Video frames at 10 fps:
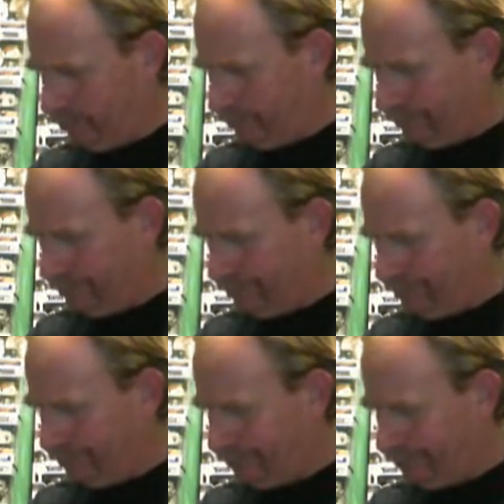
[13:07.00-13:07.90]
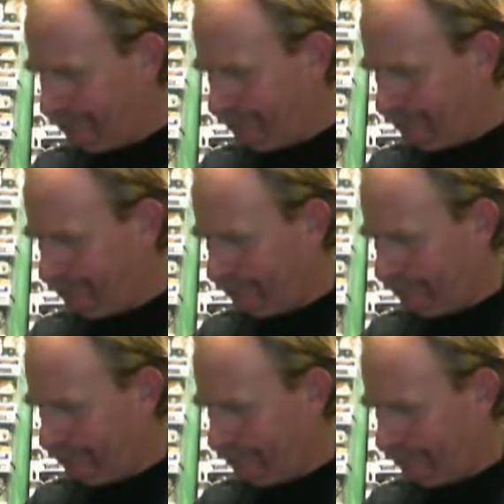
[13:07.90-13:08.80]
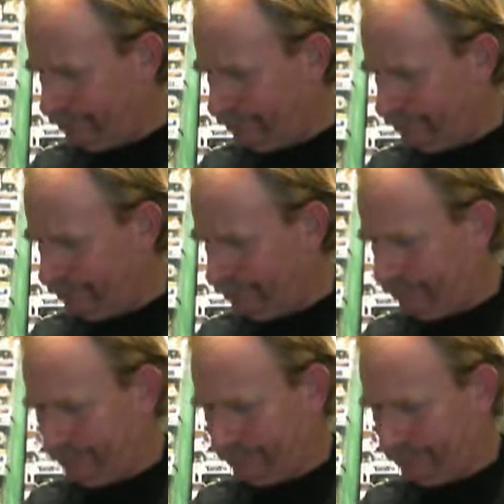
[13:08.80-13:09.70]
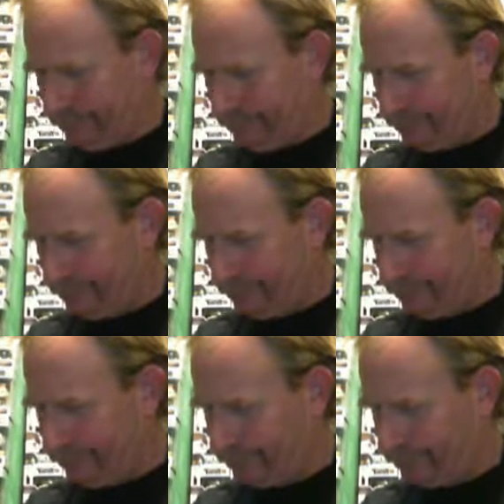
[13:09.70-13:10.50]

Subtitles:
(no one is talking)